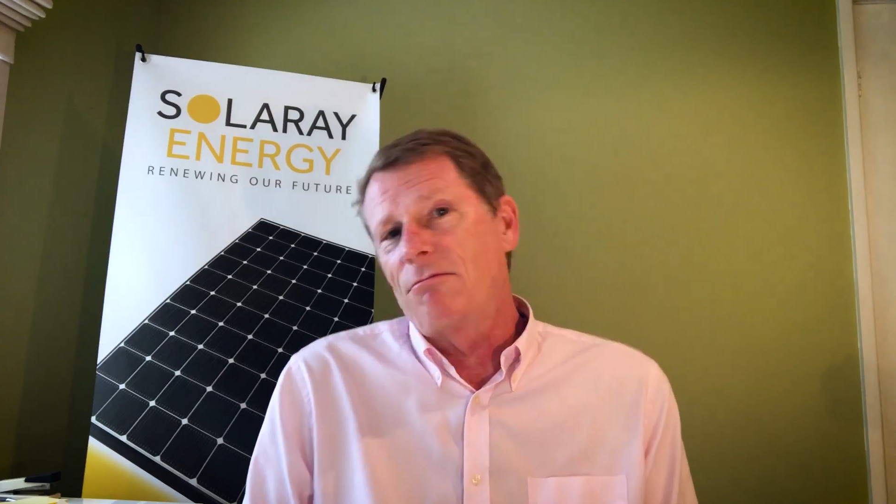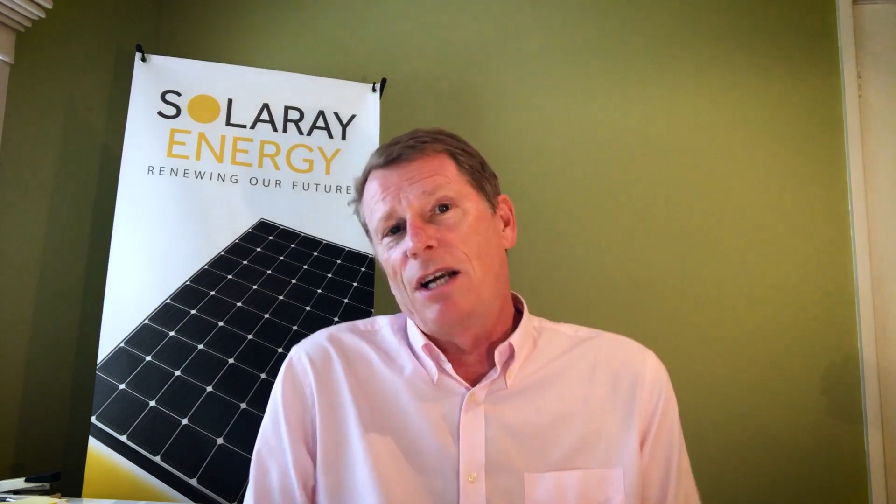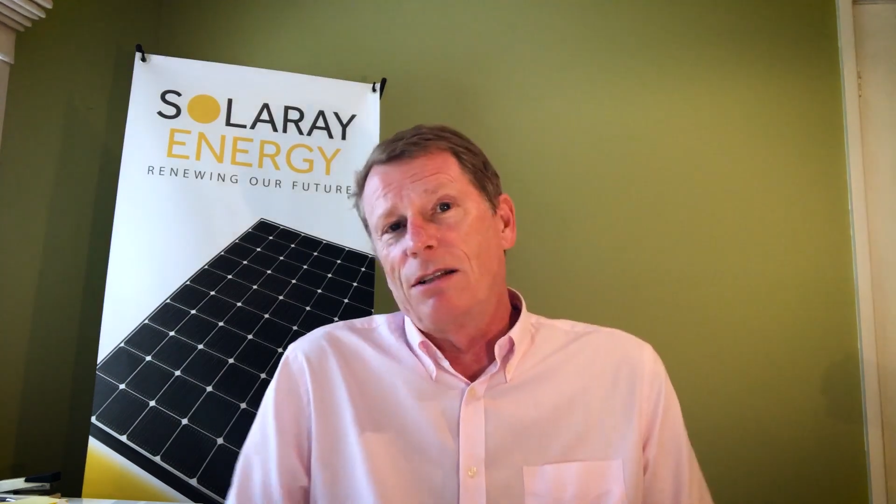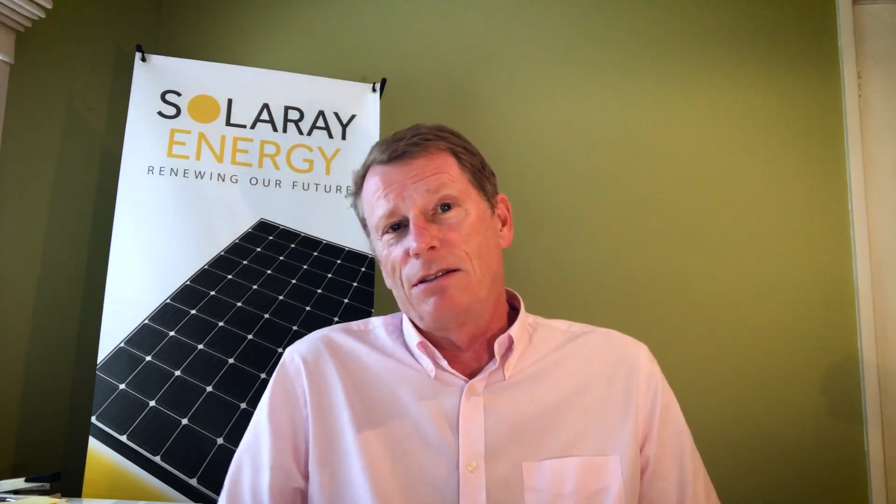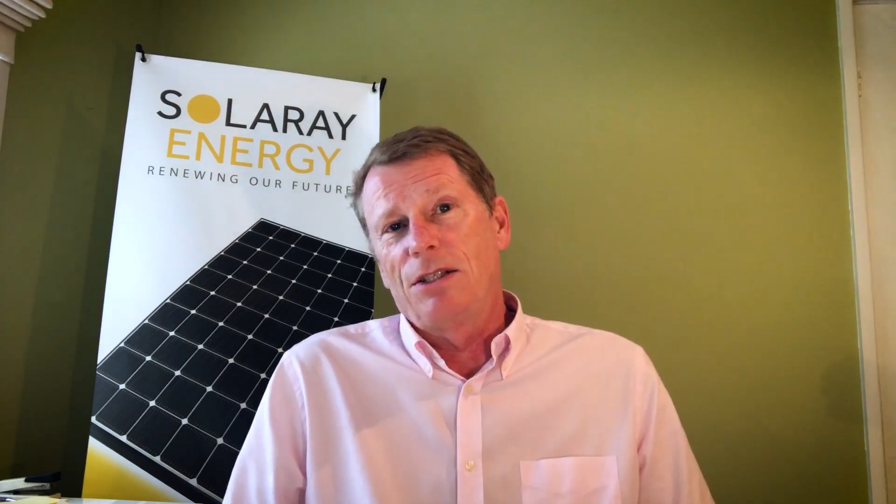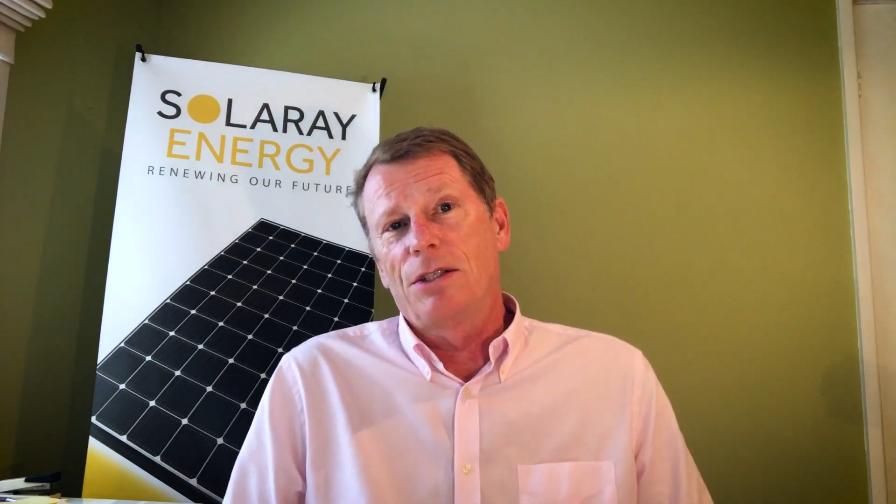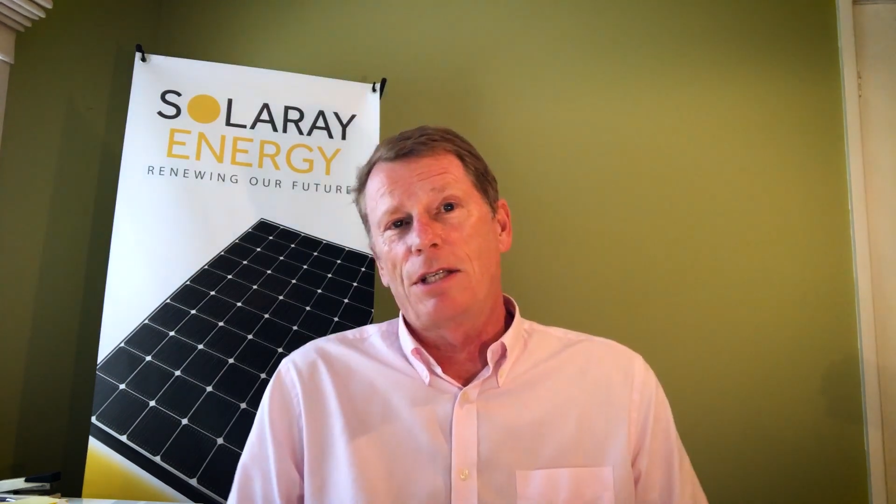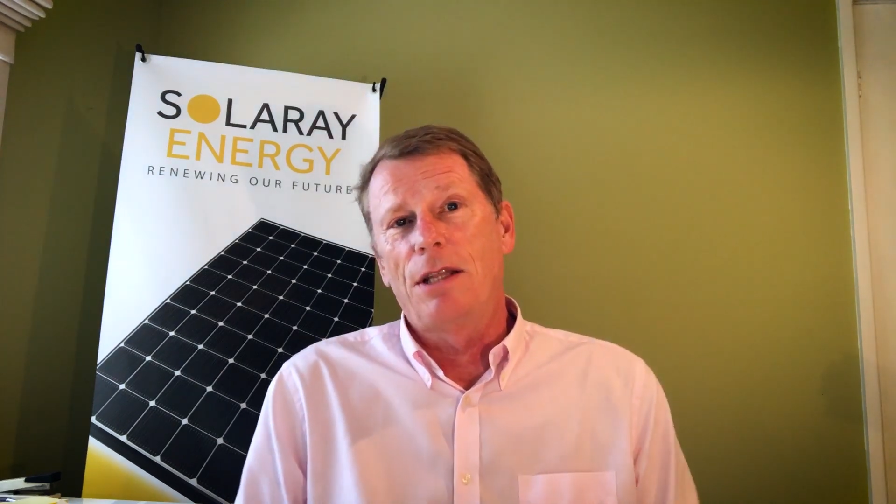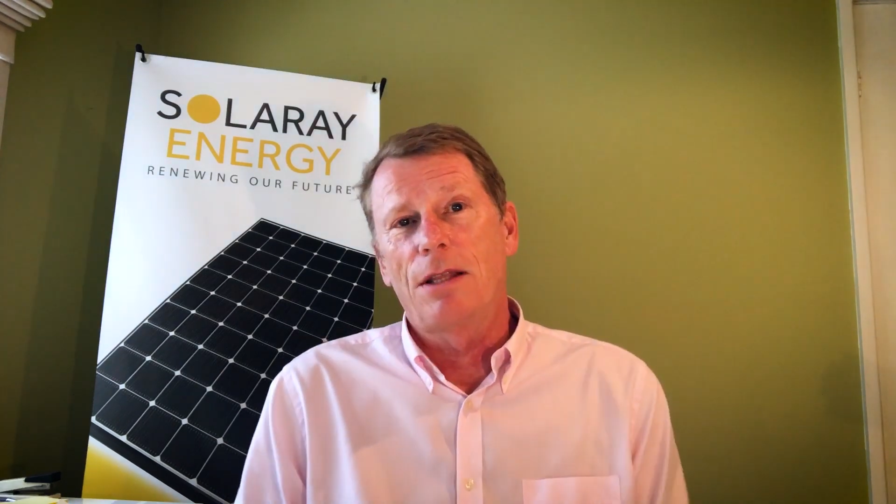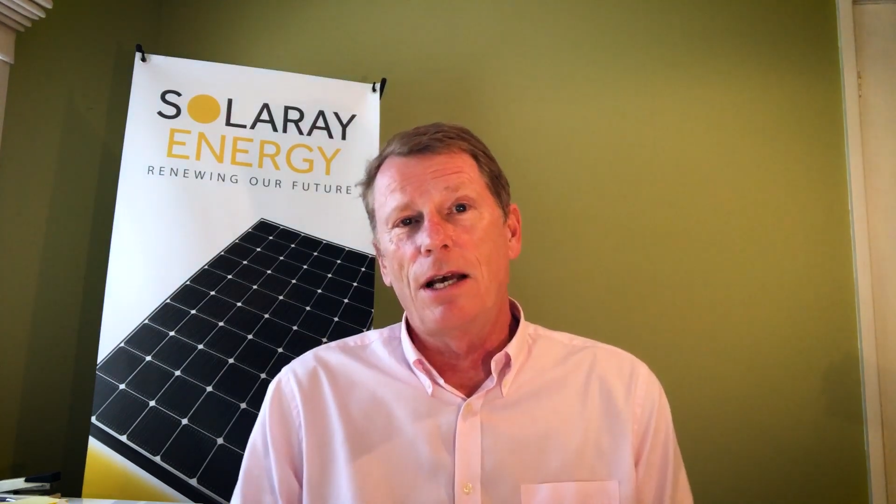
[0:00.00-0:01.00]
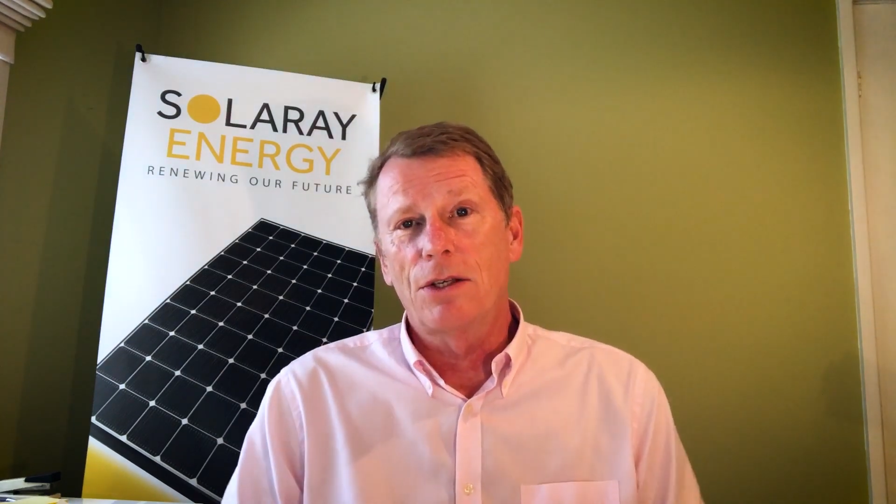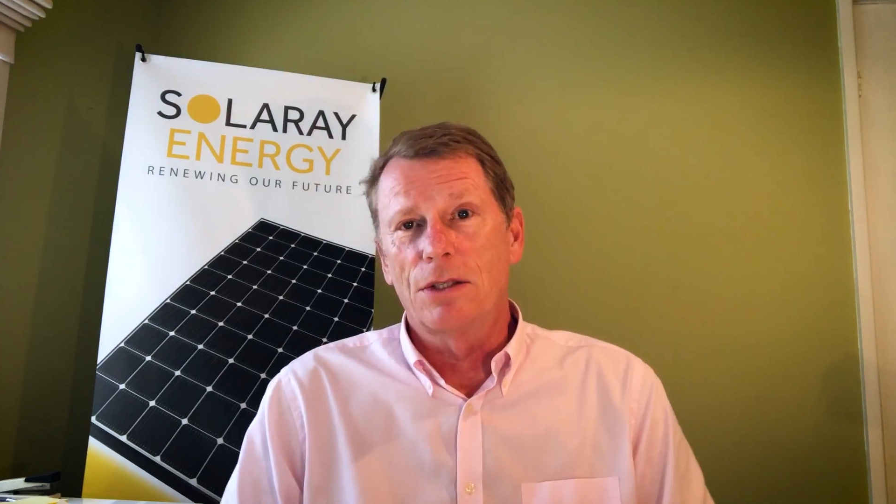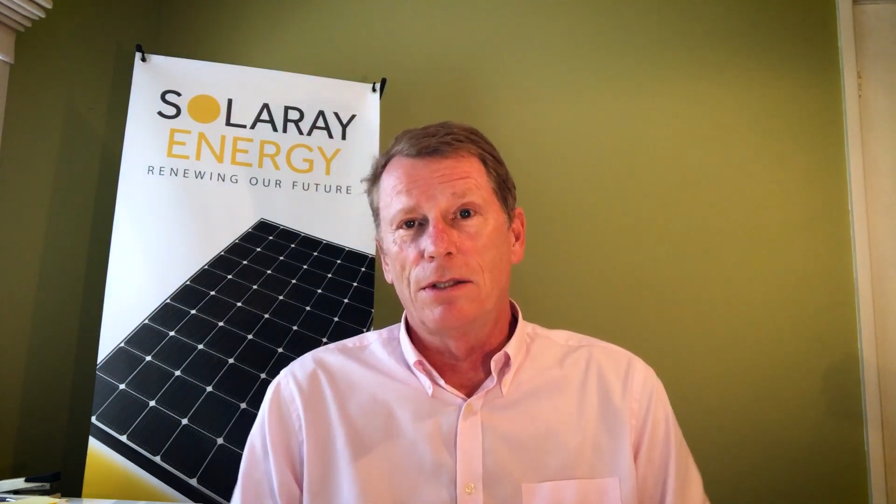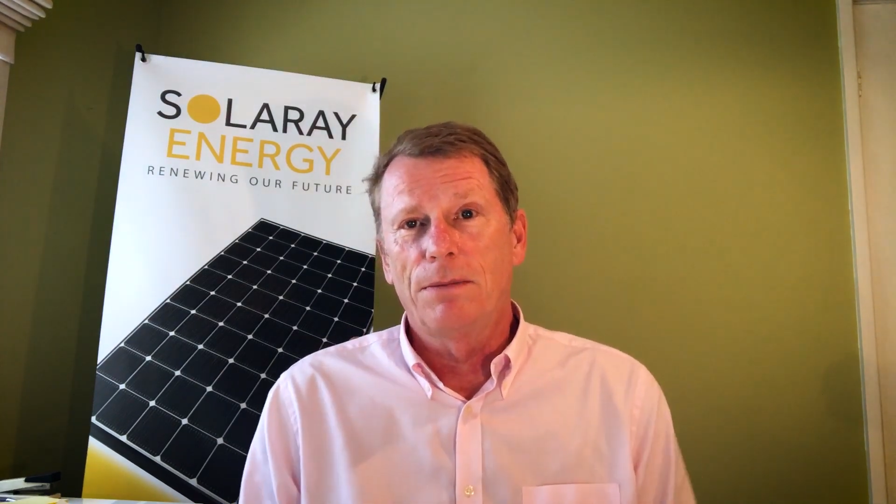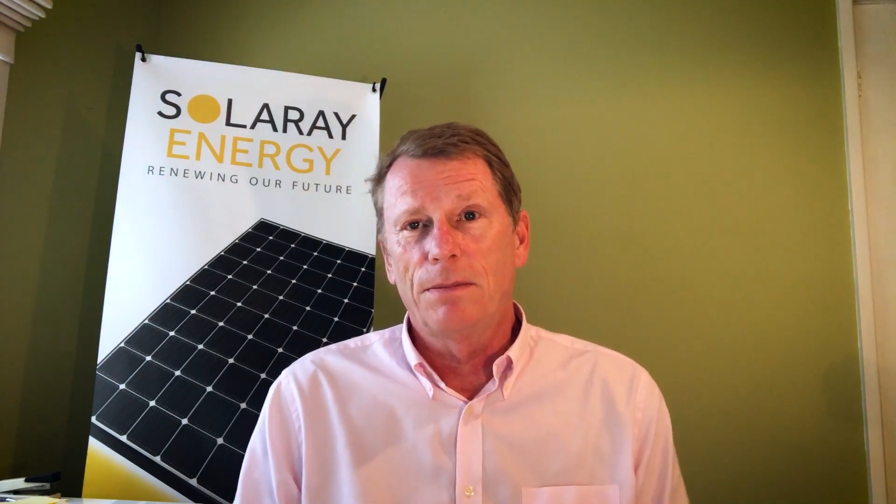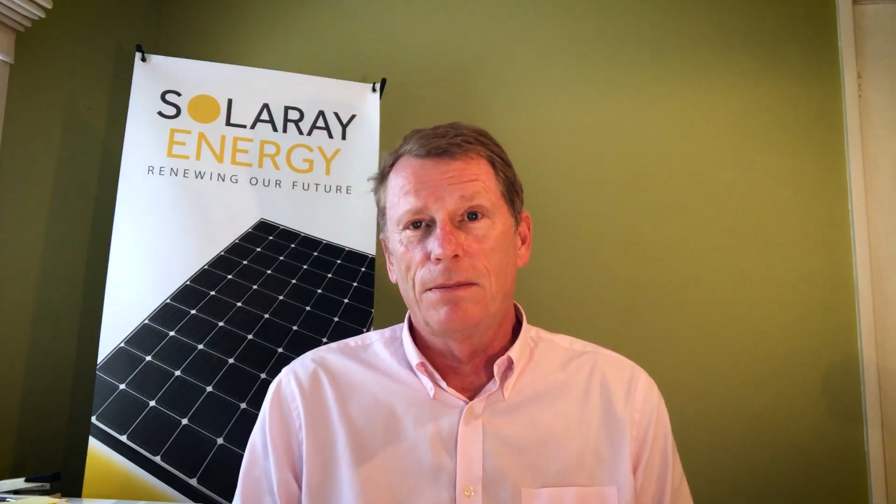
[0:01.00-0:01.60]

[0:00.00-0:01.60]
rather than just $10,000.